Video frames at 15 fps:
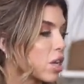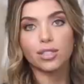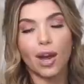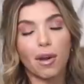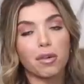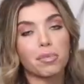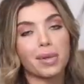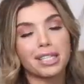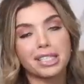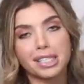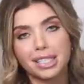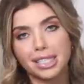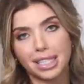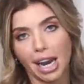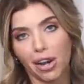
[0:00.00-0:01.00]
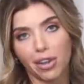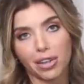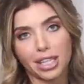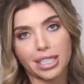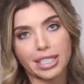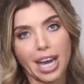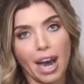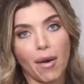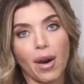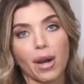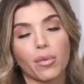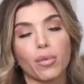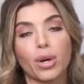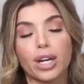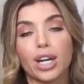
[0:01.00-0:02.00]
So I would basically style these how I
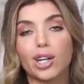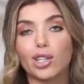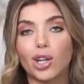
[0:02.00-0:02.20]
would a